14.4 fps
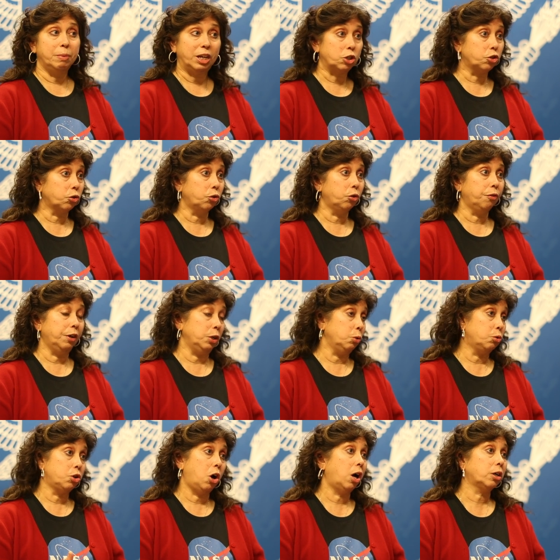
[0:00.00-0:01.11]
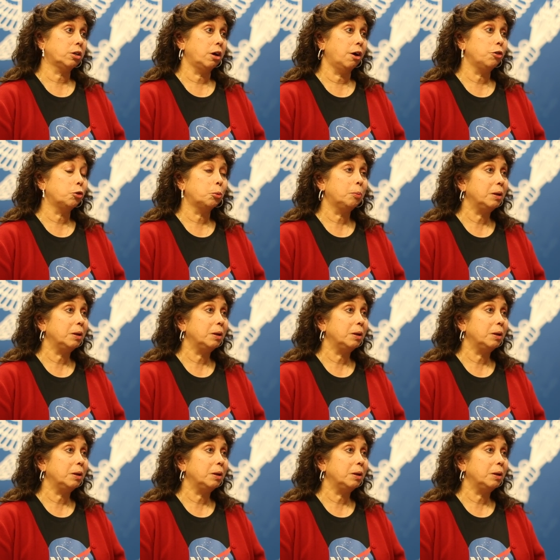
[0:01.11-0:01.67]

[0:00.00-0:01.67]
make sure that you talk to other